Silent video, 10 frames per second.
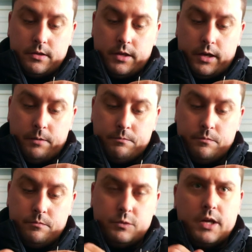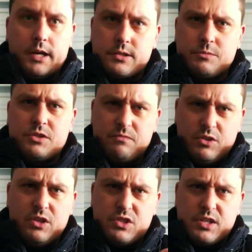Um, you got some
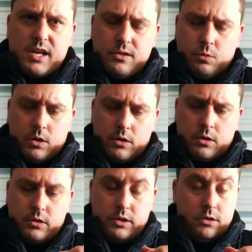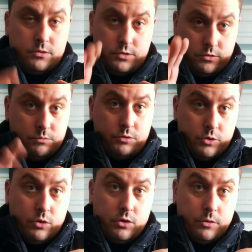good stained water, you know. So
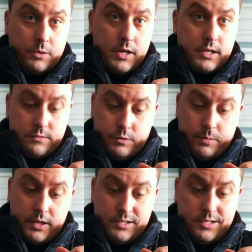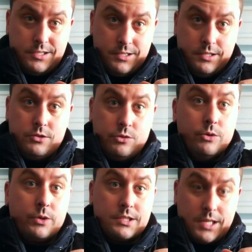you Oklahoma guys, if you're paying attention to this, you
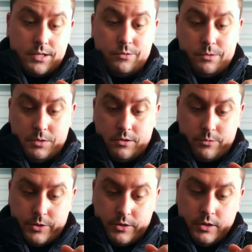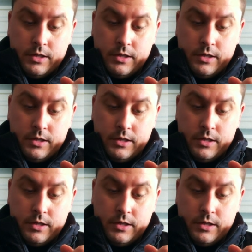know exactly what I'm talking about.